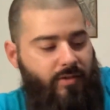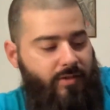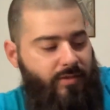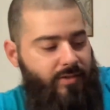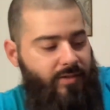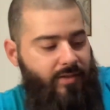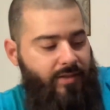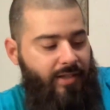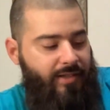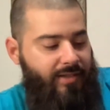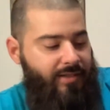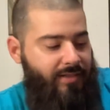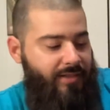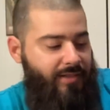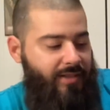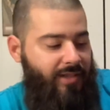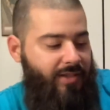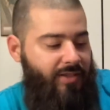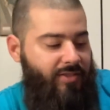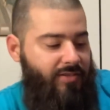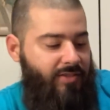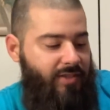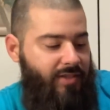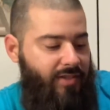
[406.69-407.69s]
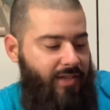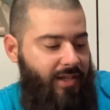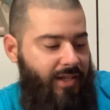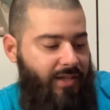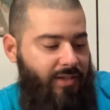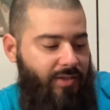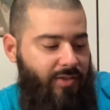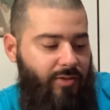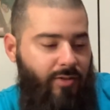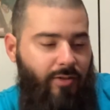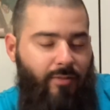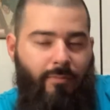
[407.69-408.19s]
See, here's the
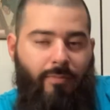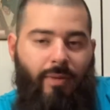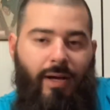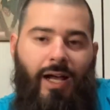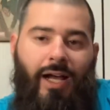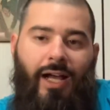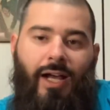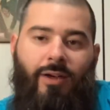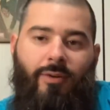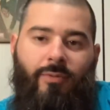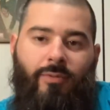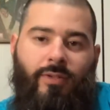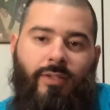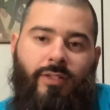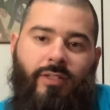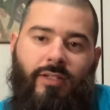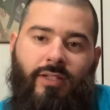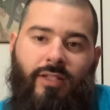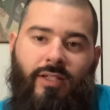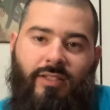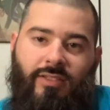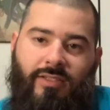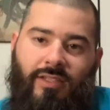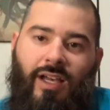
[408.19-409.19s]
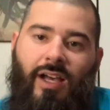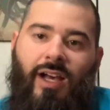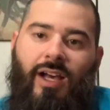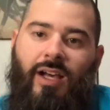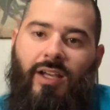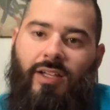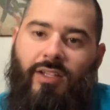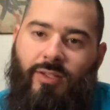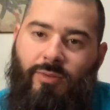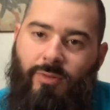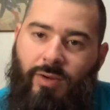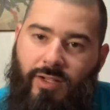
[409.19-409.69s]
thing: you don't buy it when it's
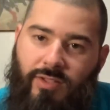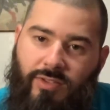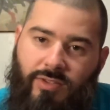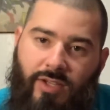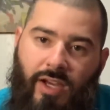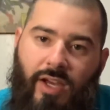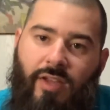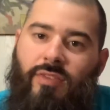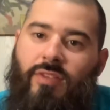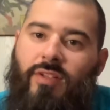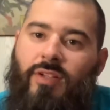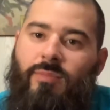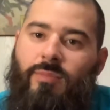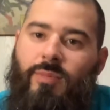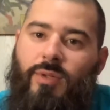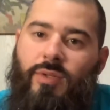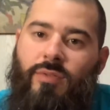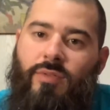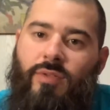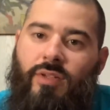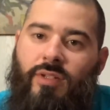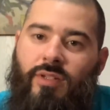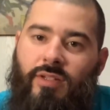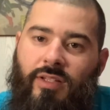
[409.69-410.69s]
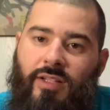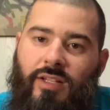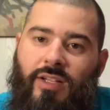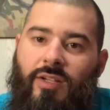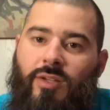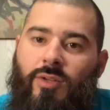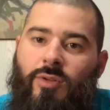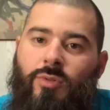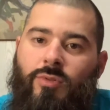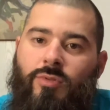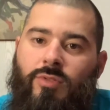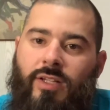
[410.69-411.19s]
hot. You wait until after the movie. You let it
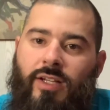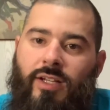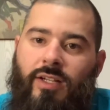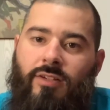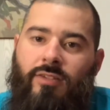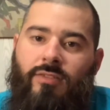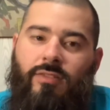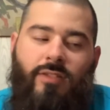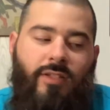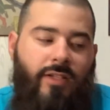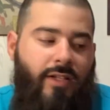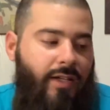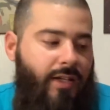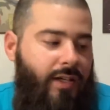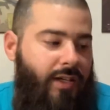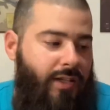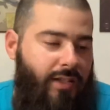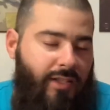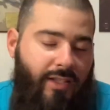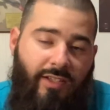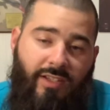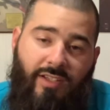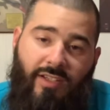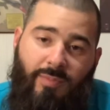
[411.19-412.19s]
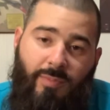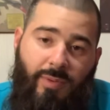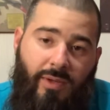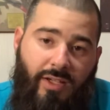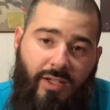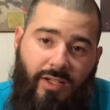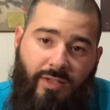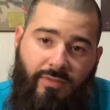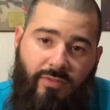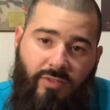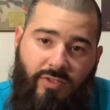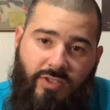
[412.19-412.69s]
cool down, then you can pick
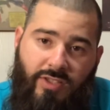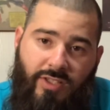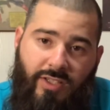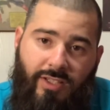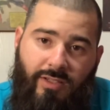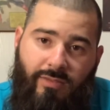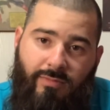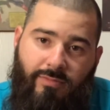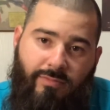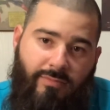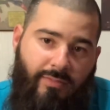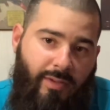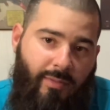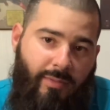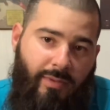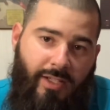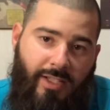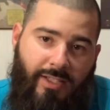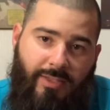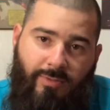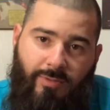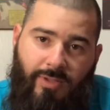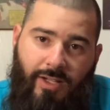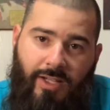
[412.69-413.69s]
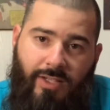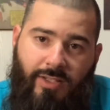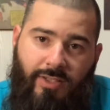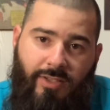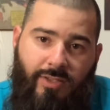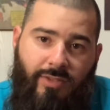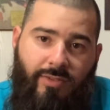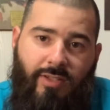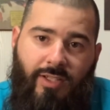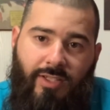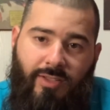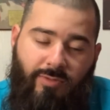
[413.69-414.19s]
it up for cheap. That's what I
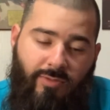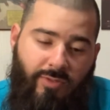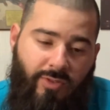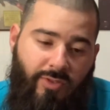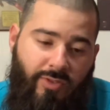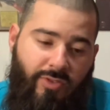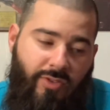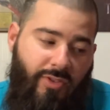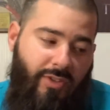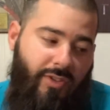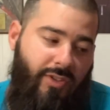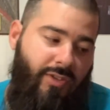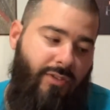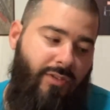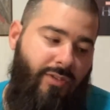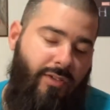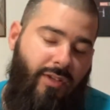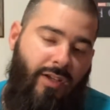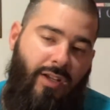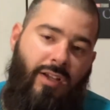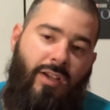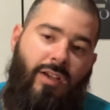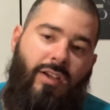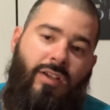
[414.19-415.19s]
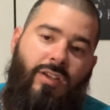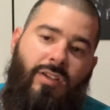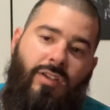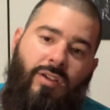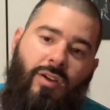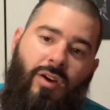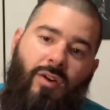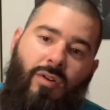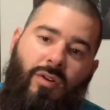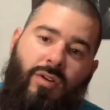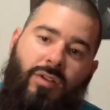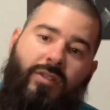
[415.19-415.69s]
do. That's what you should do.
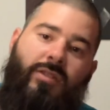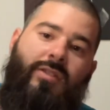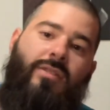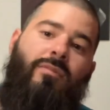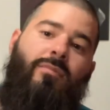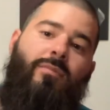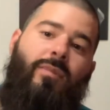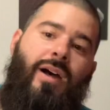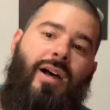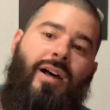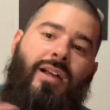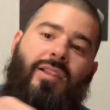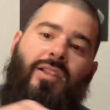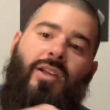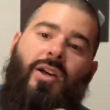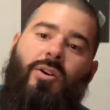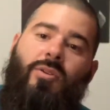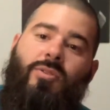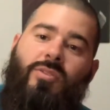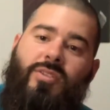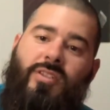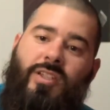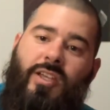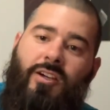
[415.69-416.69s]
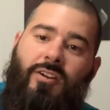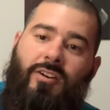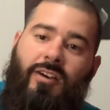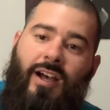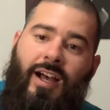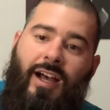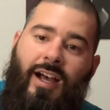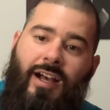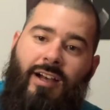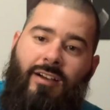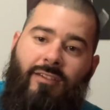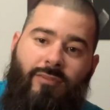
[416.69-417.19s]
You always buy low, sell
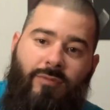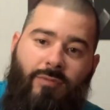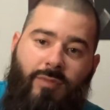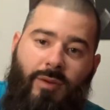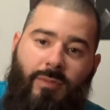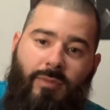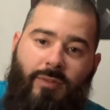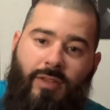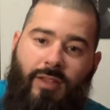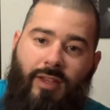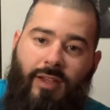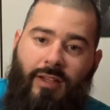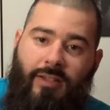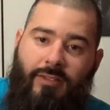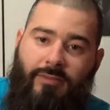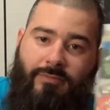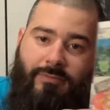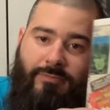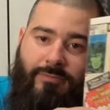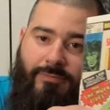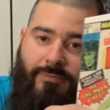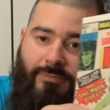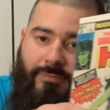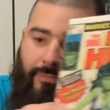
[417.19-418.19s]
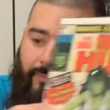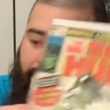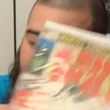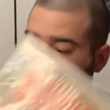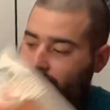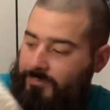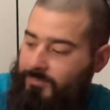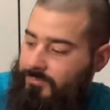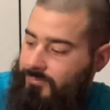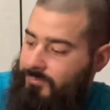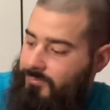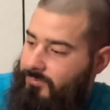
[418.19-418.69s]
high. Remember that.
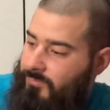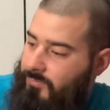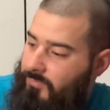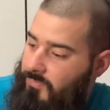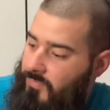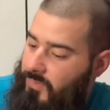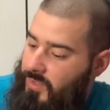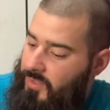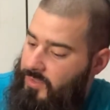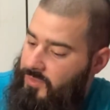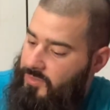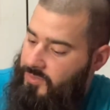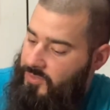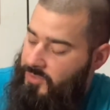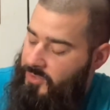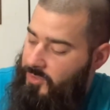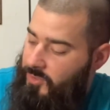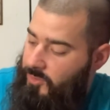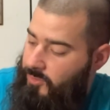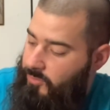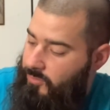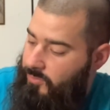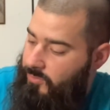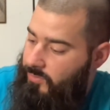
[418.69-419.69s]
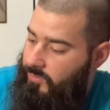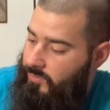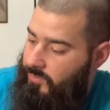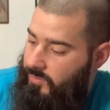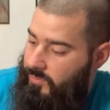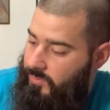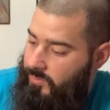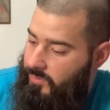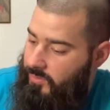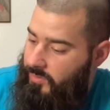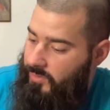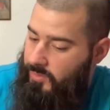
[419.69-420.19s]
She-Hulk
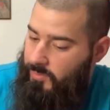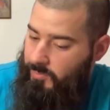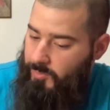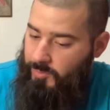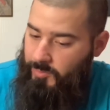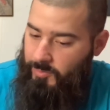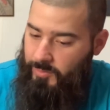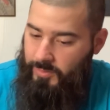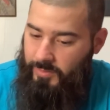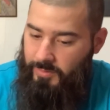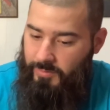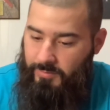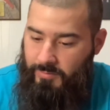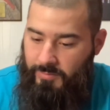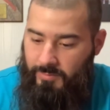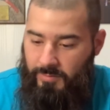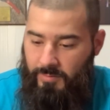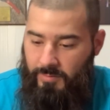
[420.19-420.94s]
#1.